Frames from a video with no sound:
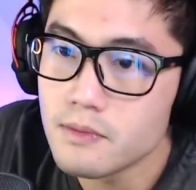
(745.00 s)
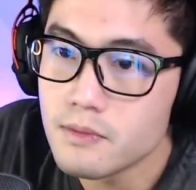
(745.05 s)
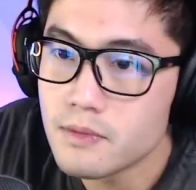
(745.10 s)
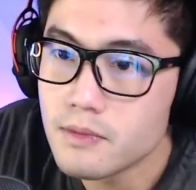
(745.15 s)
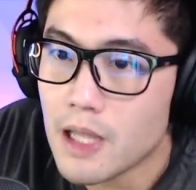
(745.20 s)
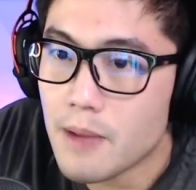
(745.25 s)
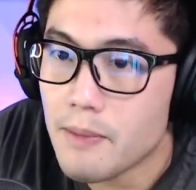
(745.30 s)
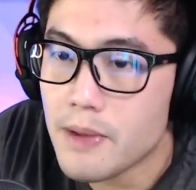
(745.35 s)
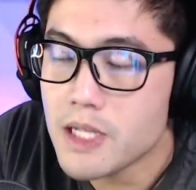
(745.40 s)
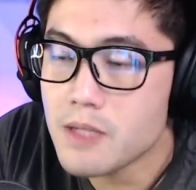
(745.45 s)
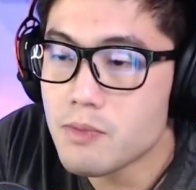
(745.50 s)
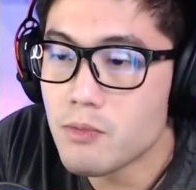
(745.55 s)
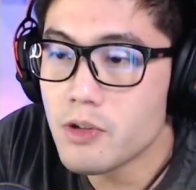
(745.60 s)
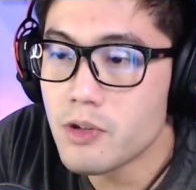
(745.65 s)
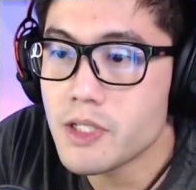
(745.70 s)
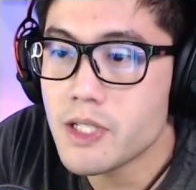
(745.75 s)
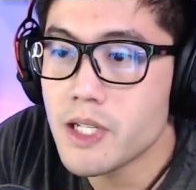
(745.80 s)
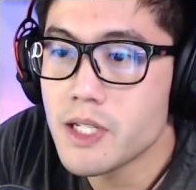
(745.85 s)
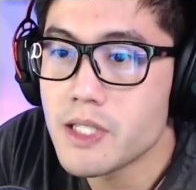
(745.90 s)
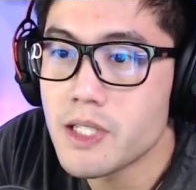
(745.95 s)
That makes more
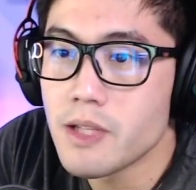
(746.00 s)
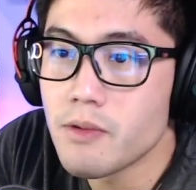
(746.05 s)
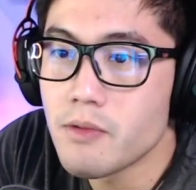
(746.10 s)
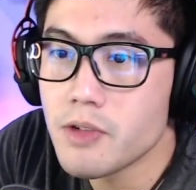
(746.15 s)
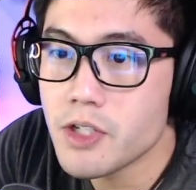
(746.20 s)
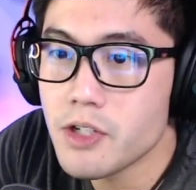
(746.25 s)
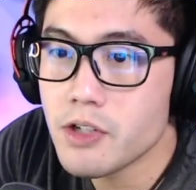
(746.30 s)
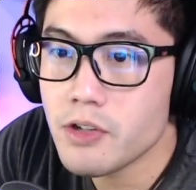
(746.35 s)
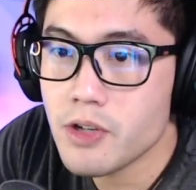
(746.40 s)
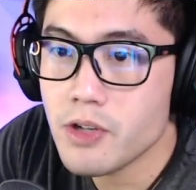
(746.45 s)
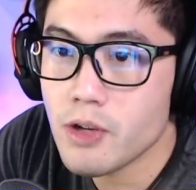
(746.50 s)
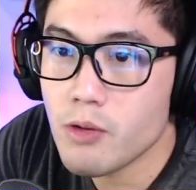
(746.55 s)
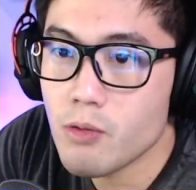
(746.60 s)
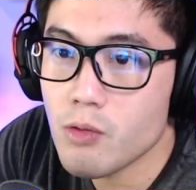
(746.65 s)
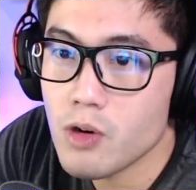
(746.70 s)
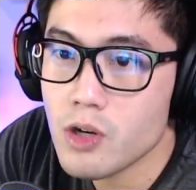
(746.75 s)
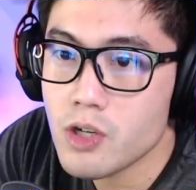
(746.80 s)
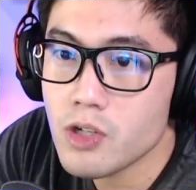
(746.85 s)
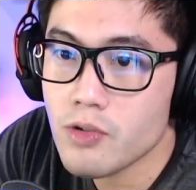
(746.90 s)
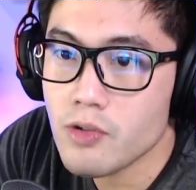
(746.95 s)
sense than what you you
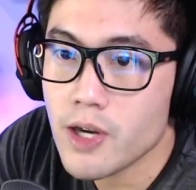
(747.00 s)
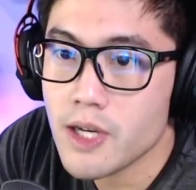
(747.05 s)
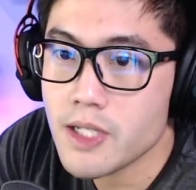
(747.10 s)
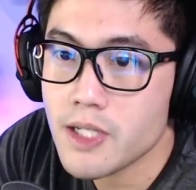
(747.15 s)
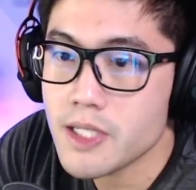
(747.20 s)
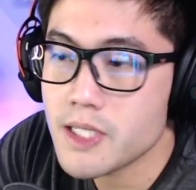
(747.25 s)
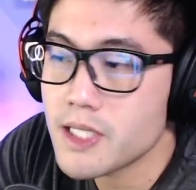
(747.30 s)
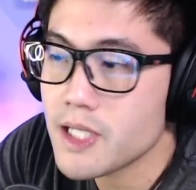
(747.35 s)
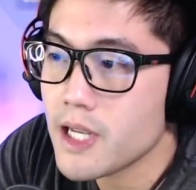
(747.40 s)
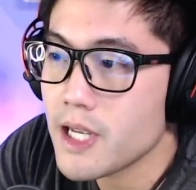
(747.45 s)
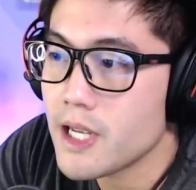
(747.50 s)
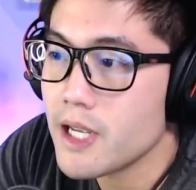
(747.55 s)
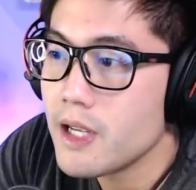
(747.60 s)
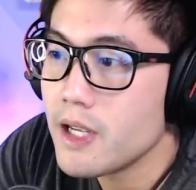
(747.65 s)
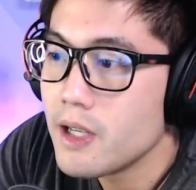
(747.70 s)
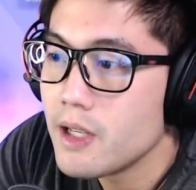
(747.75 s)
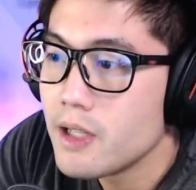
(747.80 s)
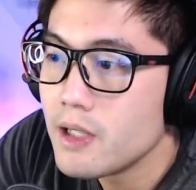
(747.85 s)
were trying to say.